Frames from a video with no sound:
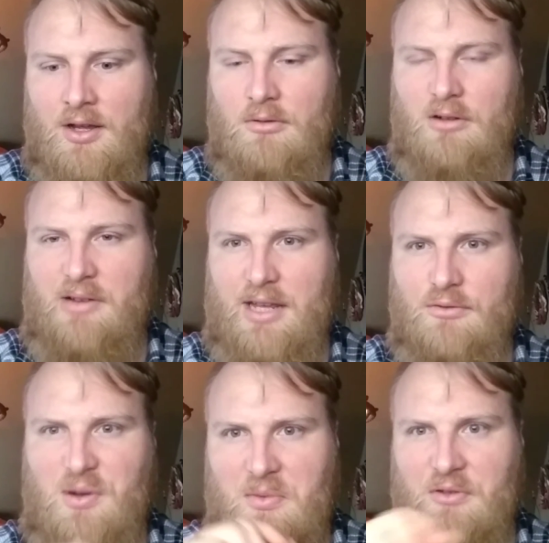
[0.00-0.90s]
When we
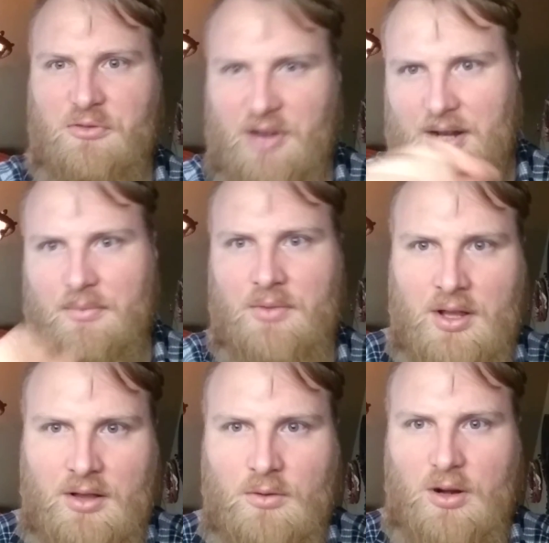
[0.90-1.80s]
give women freedom,
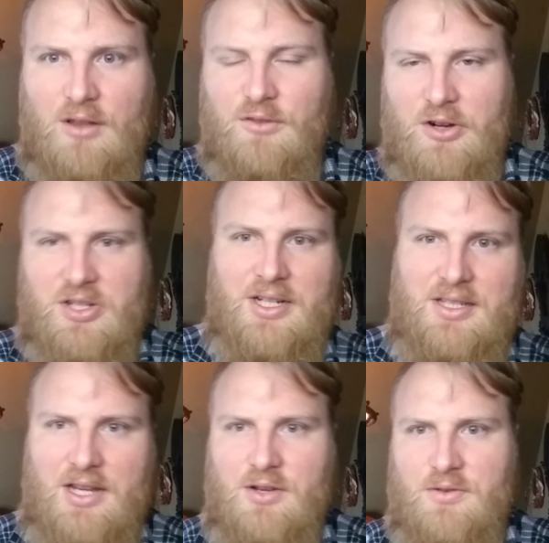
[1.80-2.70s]
one of the first things
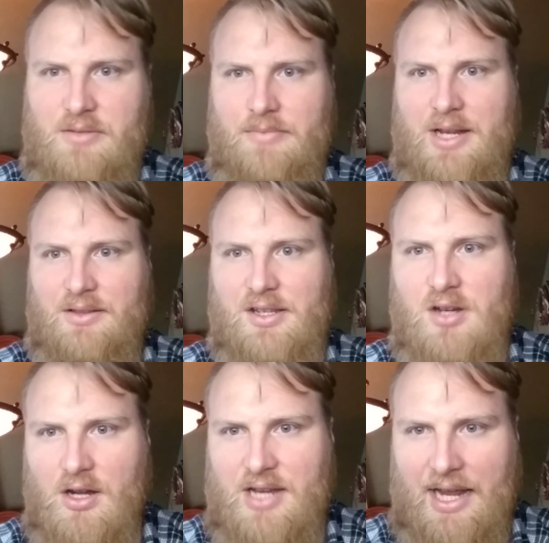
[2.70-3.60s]
they do is immediately
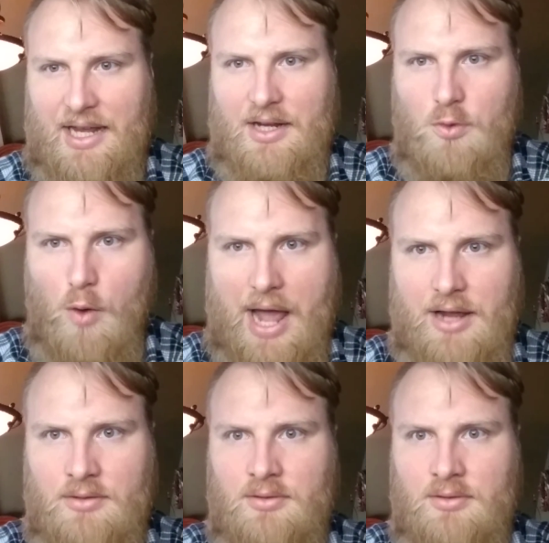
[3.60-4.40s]
start taking it away.